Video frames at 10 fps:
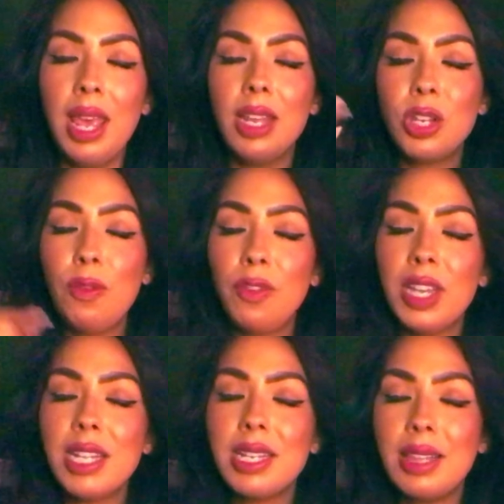Don't
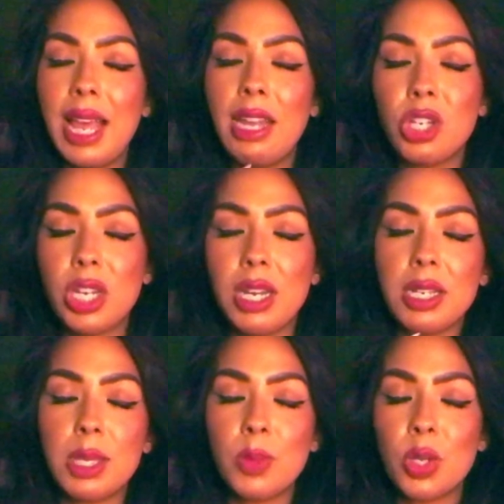forget to like, share,
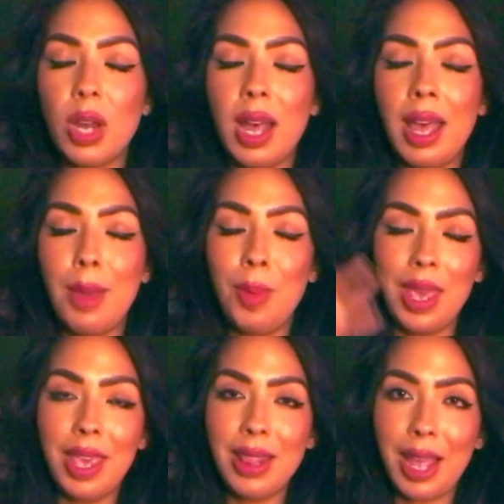subscribe,
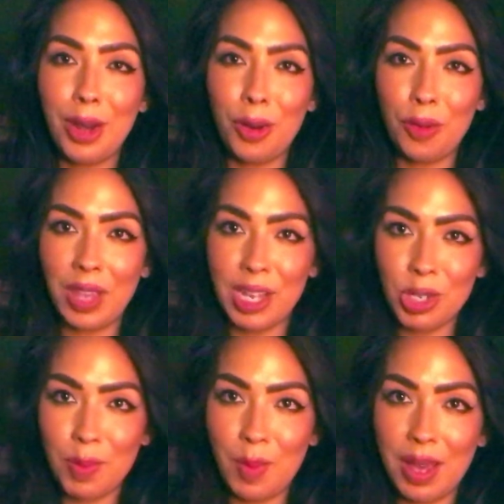hit that
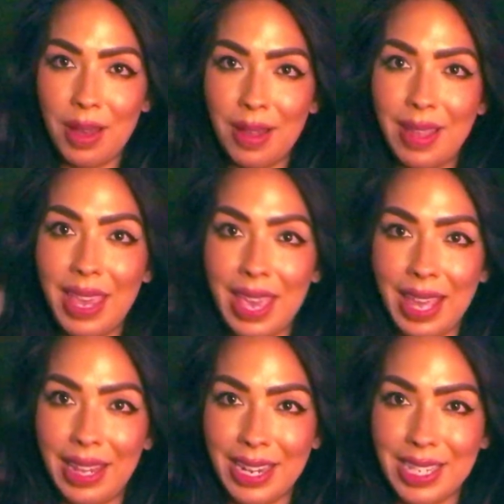notification bell,
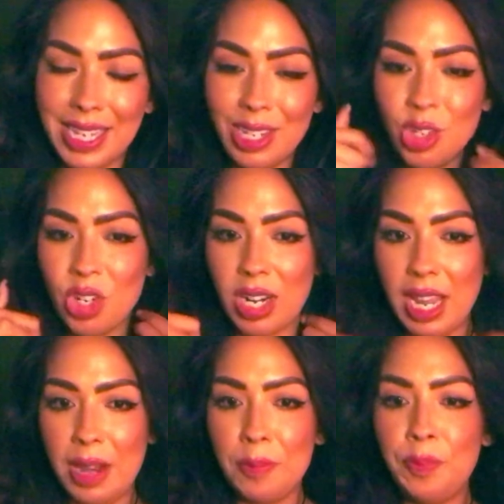and let's get started.